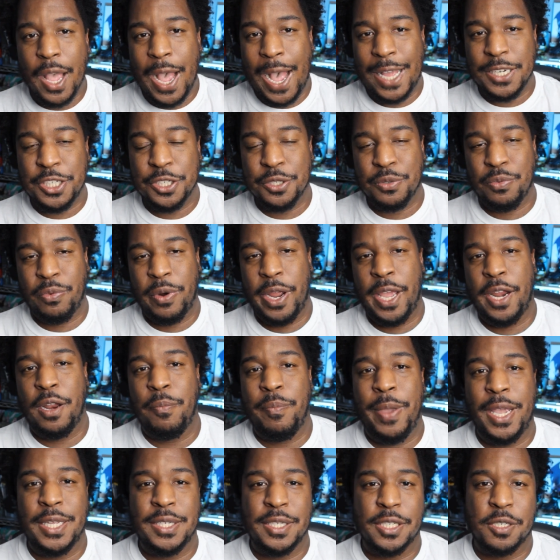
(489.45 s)
I just read
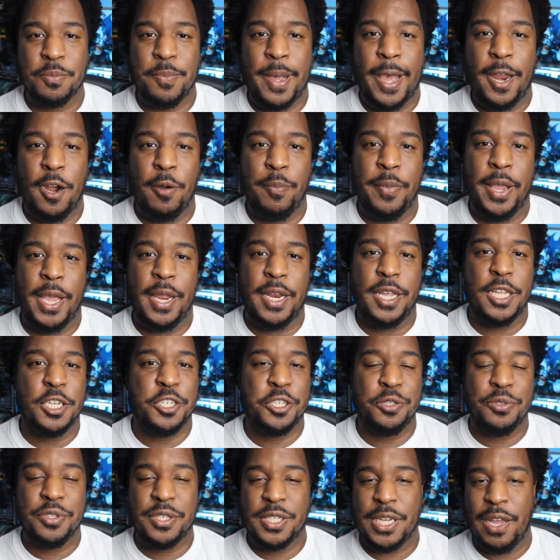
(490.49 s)
Amazing Spider-Man
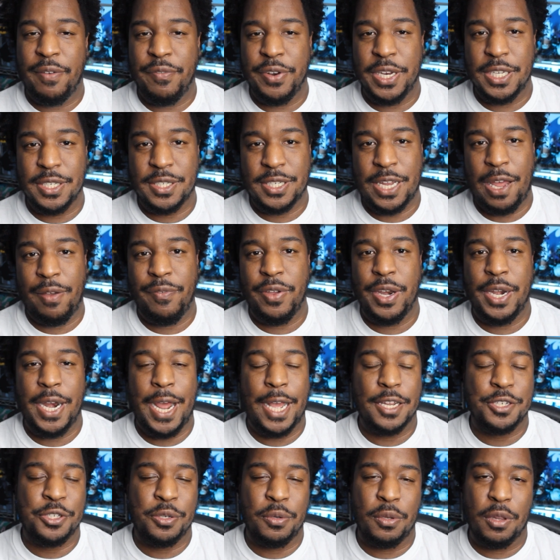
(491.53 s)
issue 77
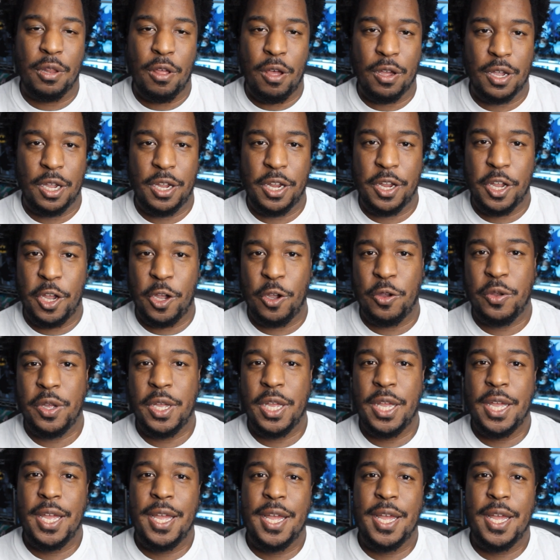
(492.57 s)
not too long ago.